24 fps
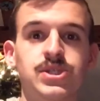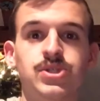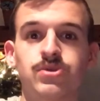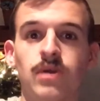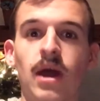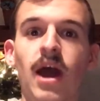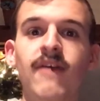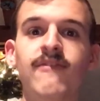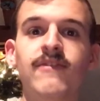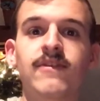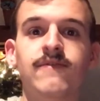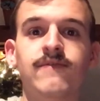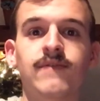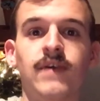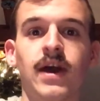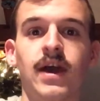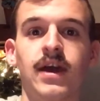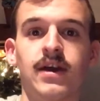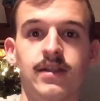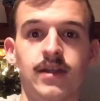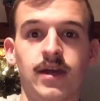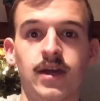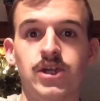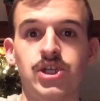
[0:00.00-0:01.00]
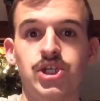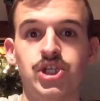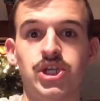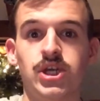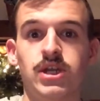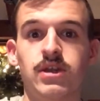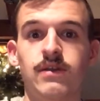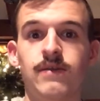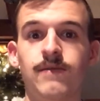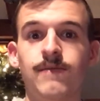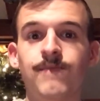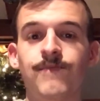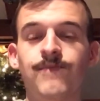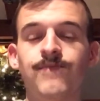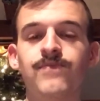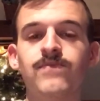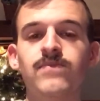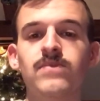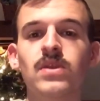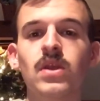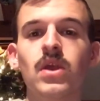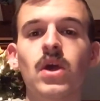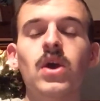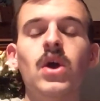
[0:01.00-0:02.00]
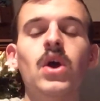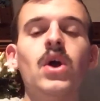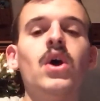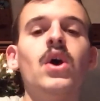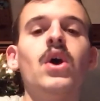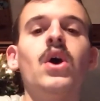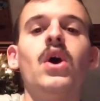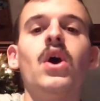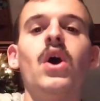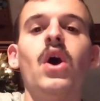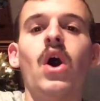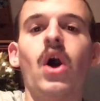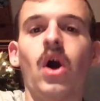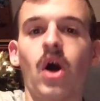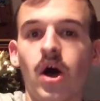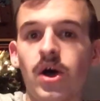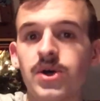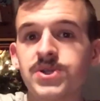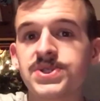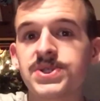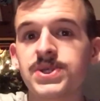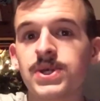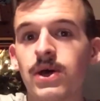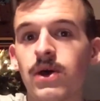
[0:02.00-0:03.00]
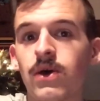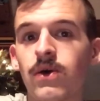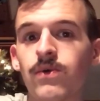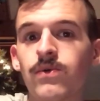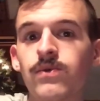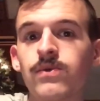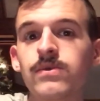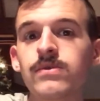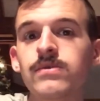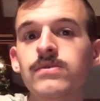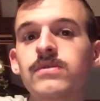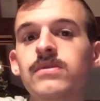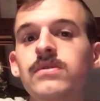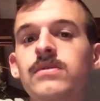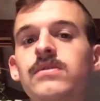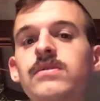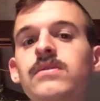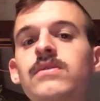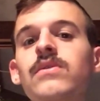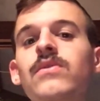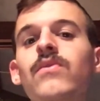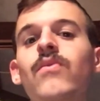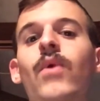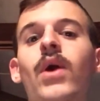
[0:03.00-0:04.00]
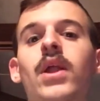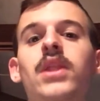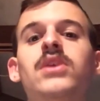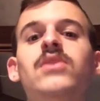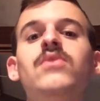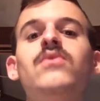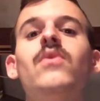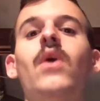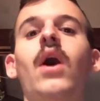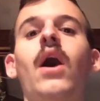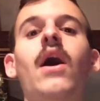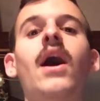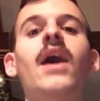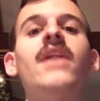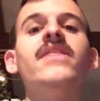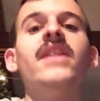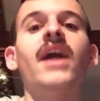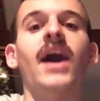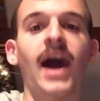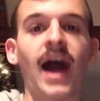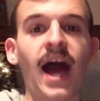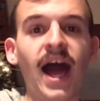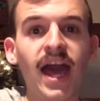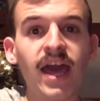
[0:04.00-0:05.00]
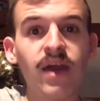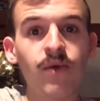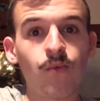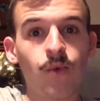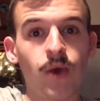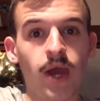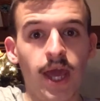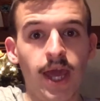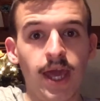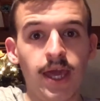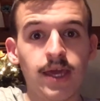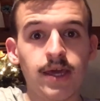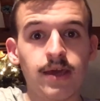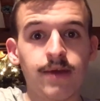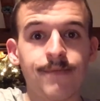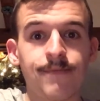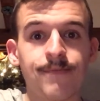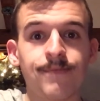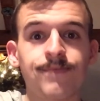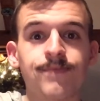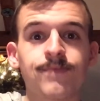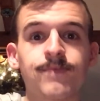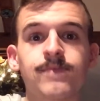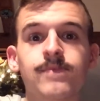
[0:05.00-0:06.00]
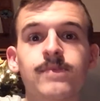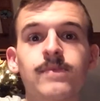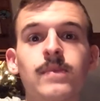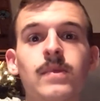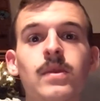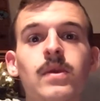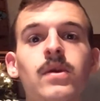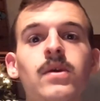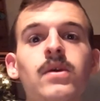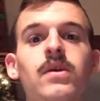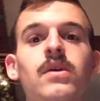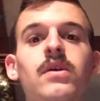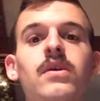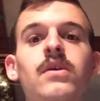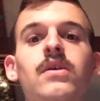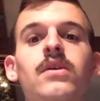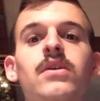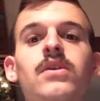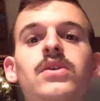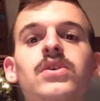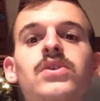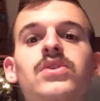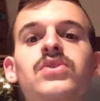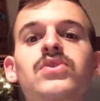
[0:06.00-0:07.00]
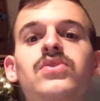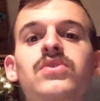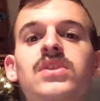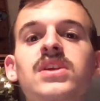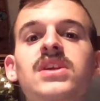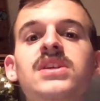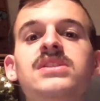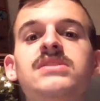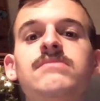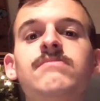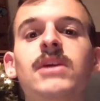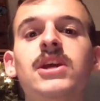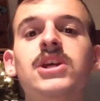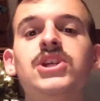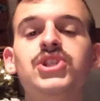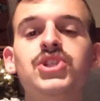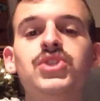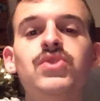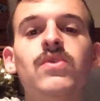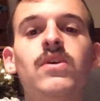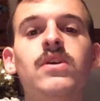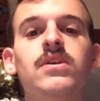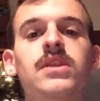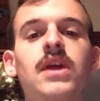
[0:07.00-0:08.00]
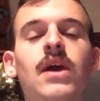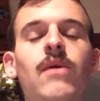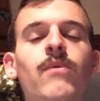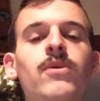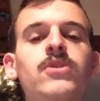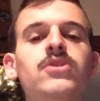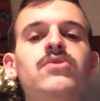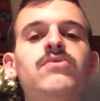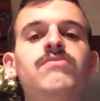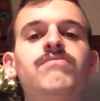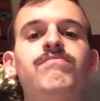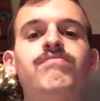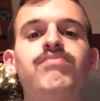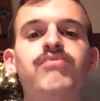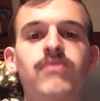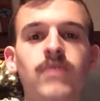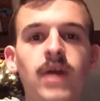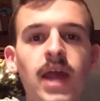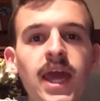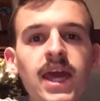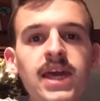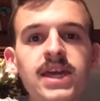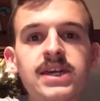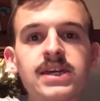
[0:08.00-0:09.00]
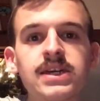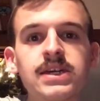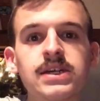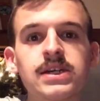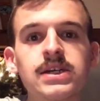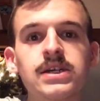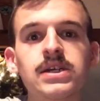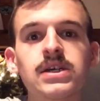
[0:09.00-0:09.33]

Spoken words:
a driving violation. Also, when you are on the highway, you need to make sure that when you brake,